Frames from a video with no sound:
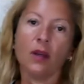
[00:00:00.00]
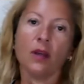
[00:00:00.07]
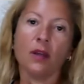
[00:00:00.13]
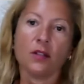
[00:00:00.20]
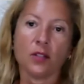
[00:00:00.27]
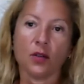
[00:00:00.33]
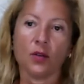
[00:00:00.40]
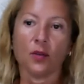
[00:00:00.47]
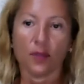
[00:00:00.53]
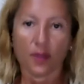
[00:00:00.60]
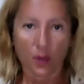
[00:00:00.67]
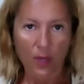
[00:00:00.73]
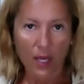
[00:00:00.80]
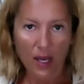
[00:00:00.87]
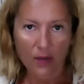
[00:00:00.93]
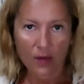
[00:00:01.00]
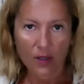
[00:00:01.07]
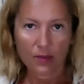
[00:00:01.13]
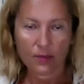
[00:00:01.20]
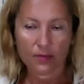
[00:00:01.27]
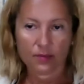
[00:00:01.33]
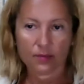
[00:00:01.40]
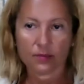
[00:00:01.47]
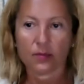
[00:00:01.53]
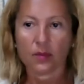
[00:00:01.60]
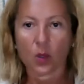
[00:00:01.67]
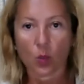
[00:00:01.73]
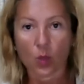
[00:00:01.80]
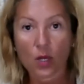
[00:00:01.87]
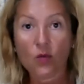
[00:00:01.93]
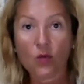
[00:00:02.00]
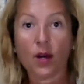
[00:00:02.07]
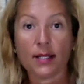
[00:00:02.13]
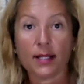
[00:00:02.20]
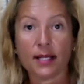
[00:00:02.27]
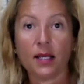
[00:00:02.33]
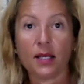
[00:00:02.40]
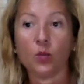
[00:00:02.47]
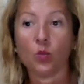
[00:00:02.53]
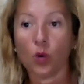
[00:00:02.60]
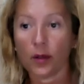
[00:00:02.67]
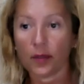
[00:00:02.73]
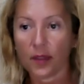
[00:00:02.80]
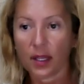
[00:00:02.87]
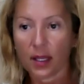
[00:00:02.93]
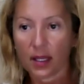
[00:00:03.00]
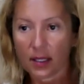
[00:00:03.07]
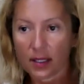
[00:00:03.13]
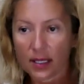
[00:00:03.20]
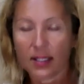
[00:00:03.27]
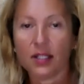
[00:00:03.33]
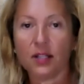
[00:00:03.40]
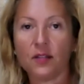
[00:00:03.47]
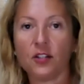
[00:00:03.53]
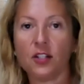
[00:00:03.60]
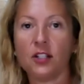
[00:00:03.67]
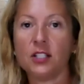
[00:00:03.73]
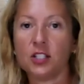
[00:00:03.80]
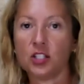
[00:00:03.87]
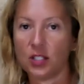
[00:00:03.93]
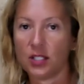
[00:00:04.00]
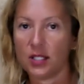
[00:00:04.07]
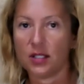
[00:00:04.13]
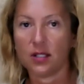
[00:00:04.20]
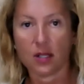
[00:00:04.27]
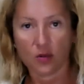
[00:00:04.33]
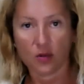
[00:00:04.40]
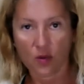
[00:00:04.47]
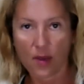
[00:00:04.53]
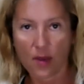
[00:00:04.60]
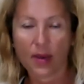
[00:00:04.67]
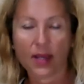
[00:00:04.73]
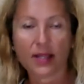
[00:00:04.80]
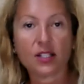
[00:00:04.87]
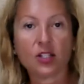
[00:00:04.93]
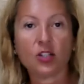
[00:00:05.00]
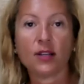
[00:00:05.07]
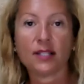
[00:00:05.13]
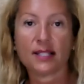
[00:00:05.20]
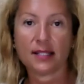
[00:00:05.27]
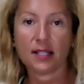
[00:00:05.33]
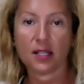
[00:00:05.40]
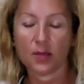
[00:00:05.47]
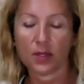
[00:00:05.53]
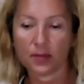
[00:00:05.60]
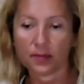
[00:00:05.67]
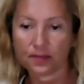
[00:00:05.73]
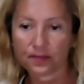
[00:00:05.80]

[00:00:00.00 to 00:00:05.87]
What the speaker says: So there we have it. We write down what their negative cognition is, and remember, it's an I statement.